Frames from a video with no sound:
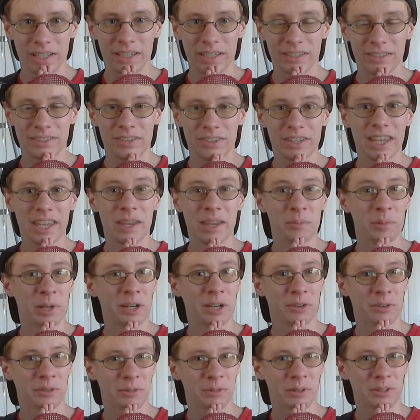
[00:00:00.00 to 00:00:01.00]
it's the Game
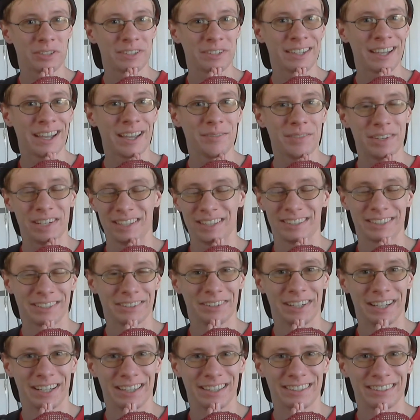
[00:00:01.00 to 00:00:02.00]
Raider's first time, and it's
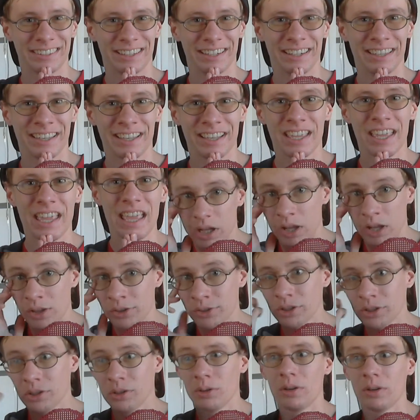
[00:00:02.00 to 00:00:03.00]
quite exciting.
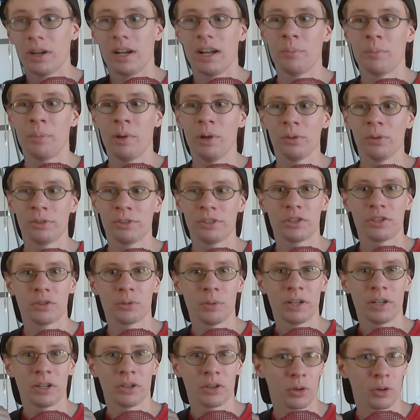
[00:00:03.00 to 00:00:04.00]
Also, I post to
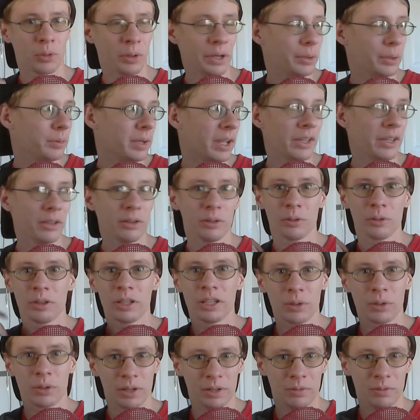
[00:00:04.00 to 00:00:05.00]
Twitter quite
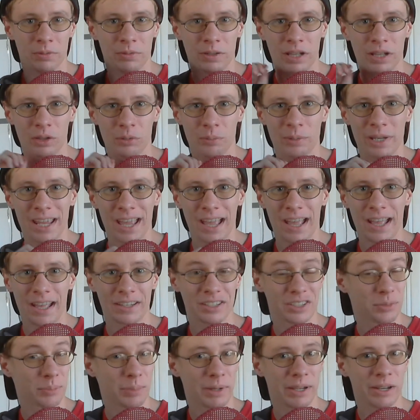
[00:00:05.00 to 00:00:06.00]
regularly. Go ahead and follow me
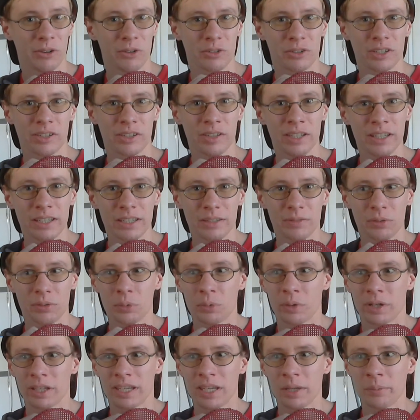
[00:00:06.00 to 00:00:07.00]
at SpiderJayLink if
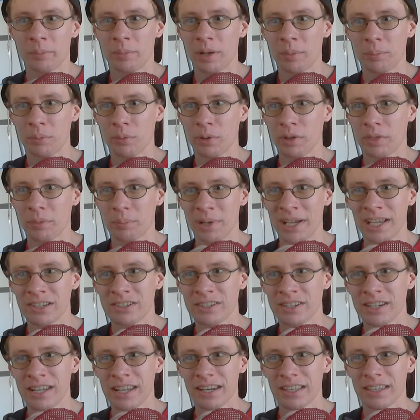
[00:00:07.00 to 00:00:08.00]
you want to keep up with my
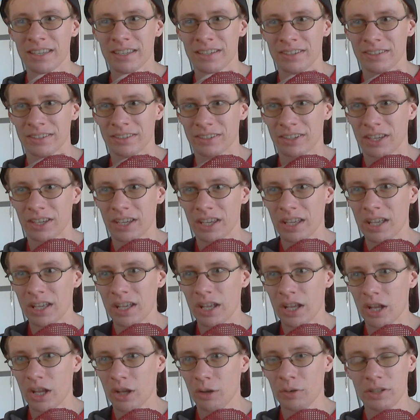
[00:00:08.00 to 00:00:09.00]
shenanigans,
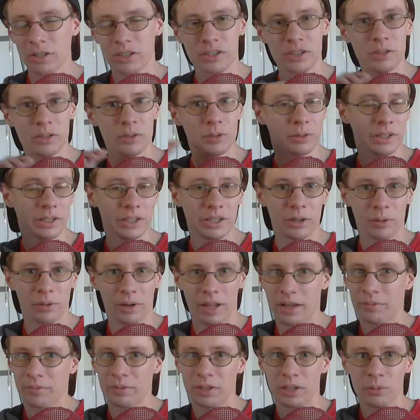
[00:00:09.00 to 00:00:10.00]
which usually
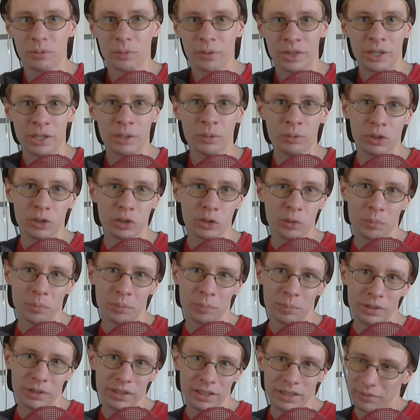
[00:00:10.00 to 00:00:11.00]
don't have to do with YouTube,
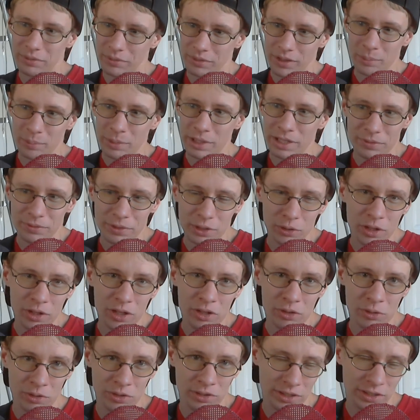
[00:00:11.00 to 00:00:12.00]
but if I mean, if you're
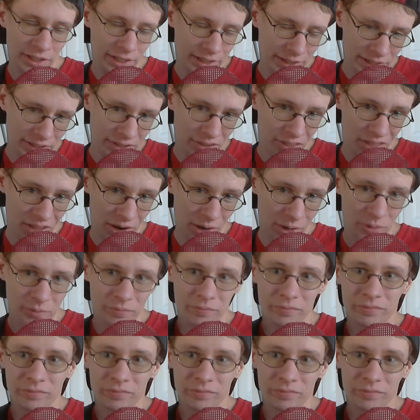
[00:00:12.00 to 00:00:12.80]
interested, it's there.